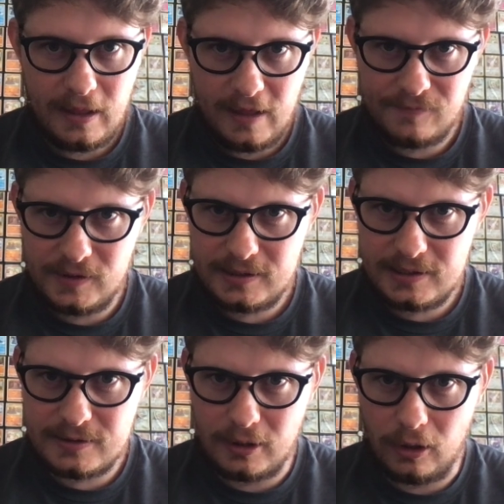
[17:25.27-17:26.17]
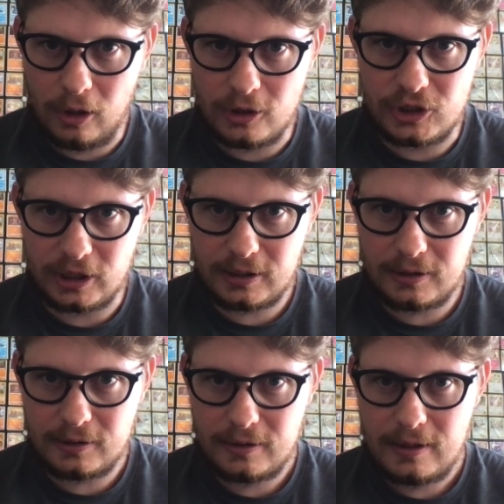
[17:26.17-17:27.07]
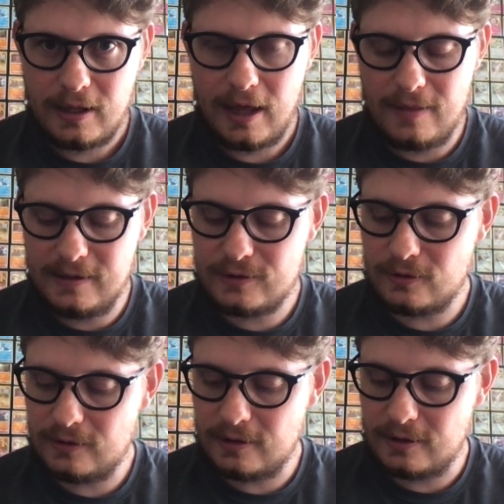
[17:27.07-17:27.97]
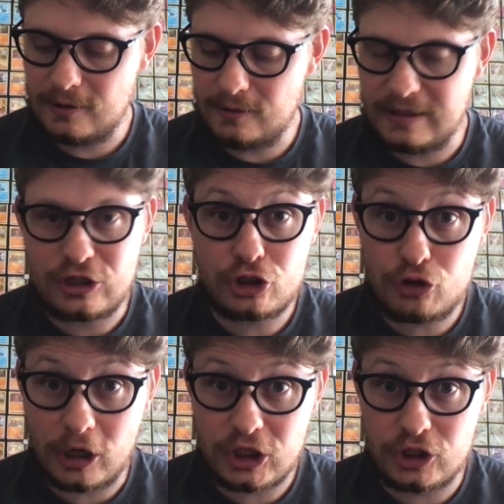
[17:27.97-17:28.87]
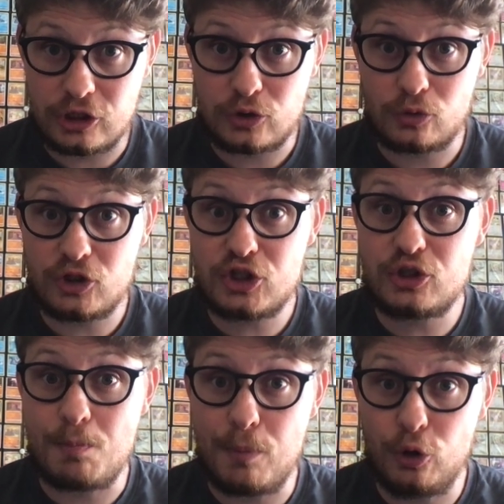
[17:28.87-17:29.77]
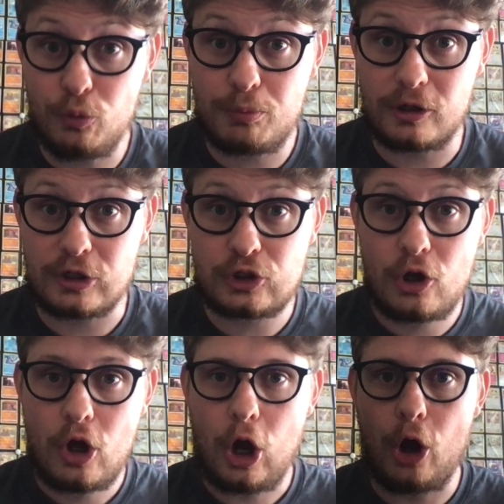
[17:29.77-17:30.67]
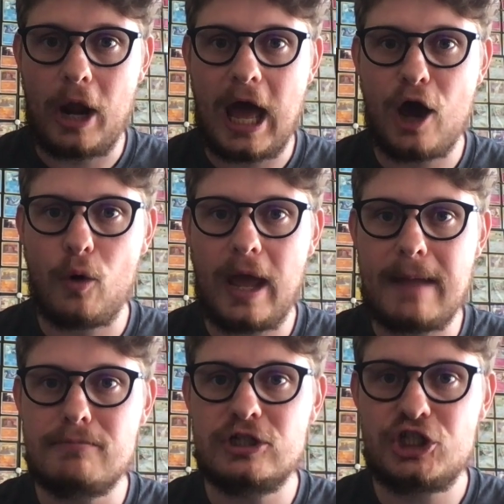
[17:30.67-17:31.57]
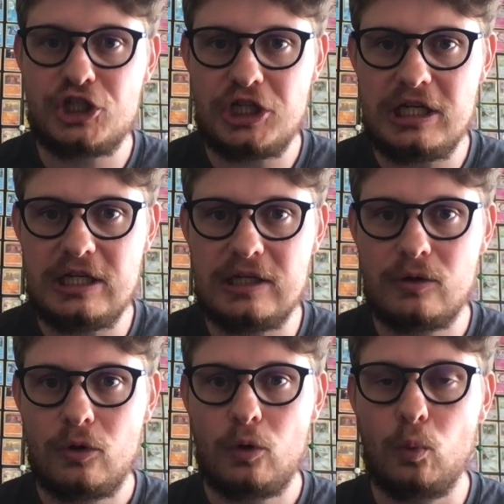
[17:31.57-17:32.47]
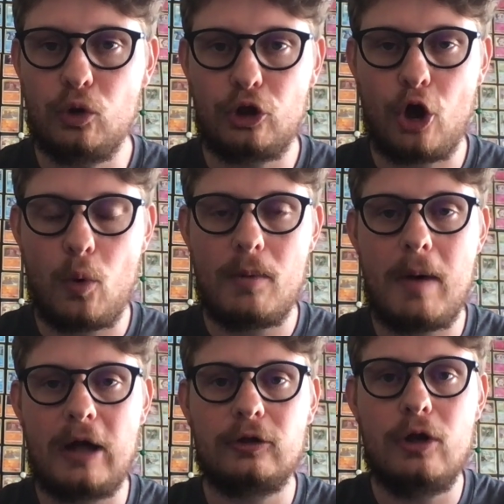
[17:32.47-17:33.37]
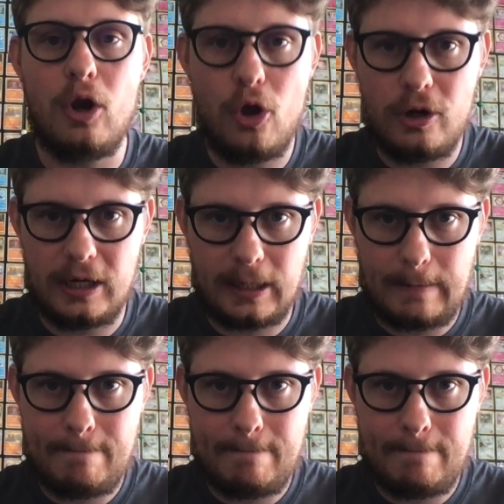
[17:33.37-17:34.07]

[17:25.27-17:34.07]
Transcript: if this is the logic and these are the, the instructions, or this is the blueprint on how a machine will go about learning.